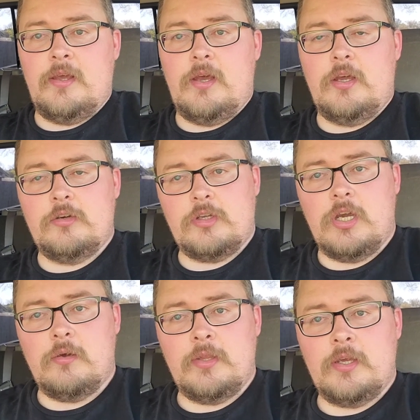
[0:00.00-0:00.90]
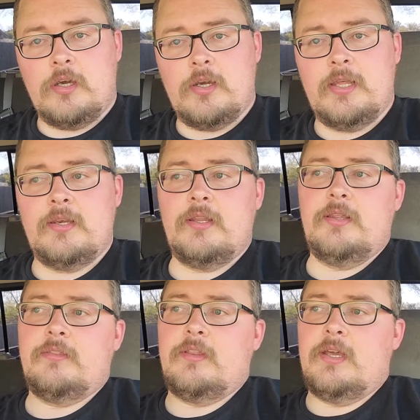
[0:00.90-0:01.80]
undercoating on it.
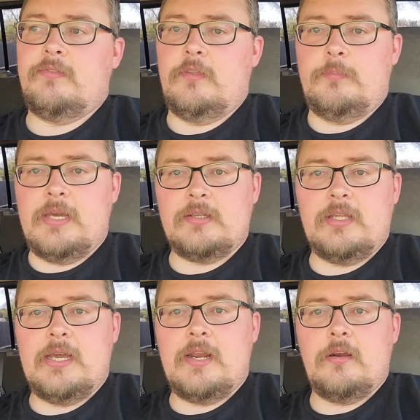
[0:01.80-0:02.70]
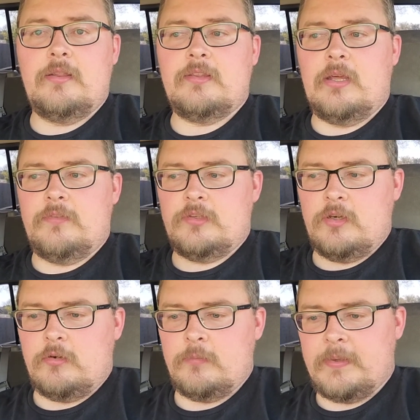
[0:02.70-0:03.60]
It's got the bed liner. It's got the
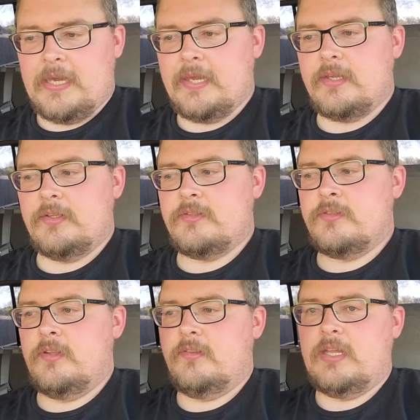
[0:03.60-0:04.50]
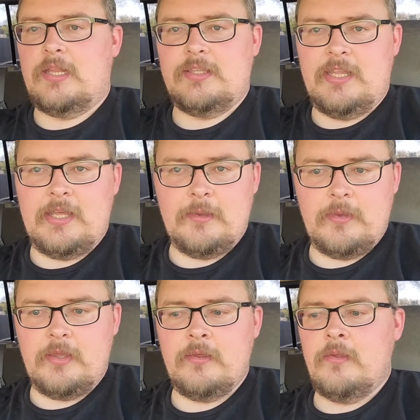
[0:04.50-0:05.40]
towing package. It's got the
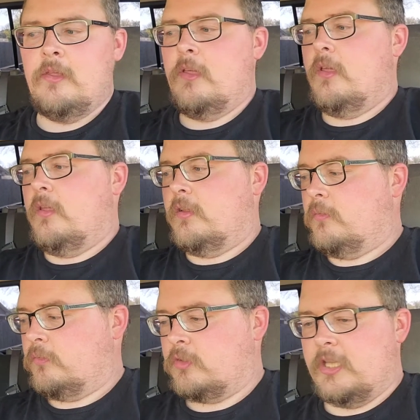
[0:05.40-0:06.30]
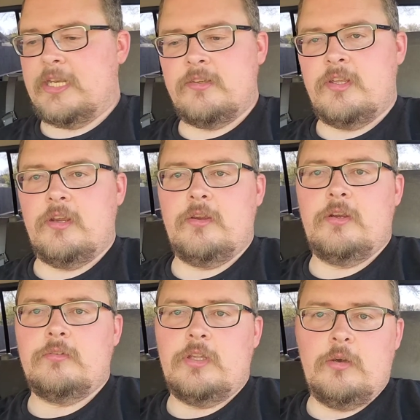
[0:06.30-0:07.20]
Hemi, clean
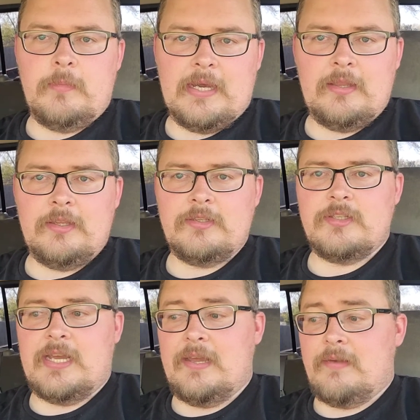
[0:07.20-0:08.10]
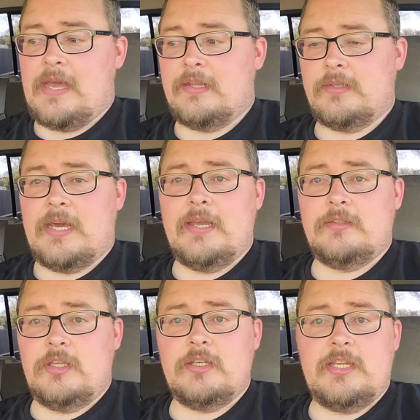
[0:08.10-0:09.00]
interior, low mileage. I
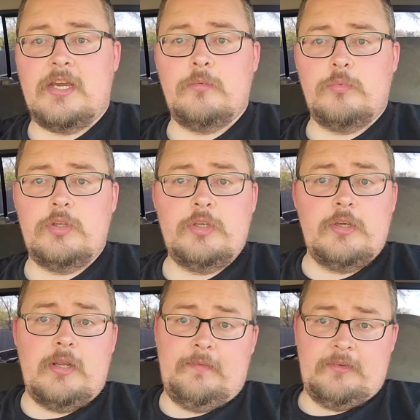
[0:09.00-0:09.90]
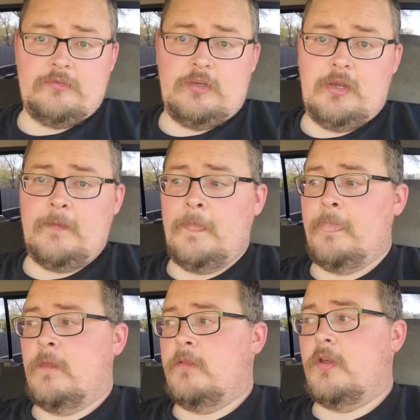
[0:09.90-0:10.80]
lucked out really good on this truck.
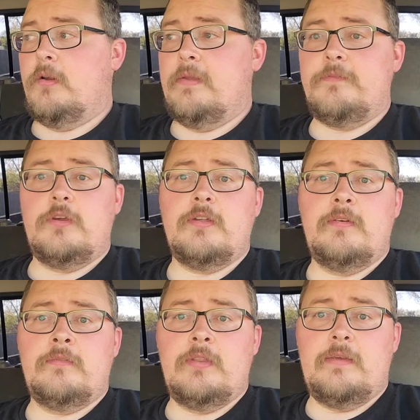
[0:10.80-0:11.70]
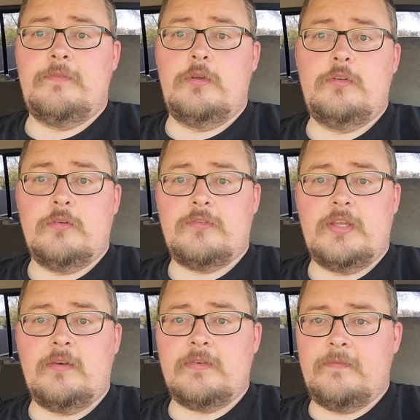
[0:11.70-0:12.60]
So if you
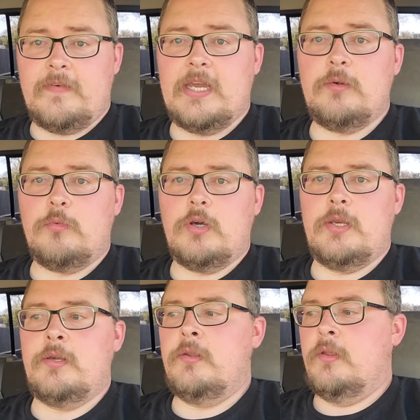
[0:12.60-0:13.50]
yourself can find one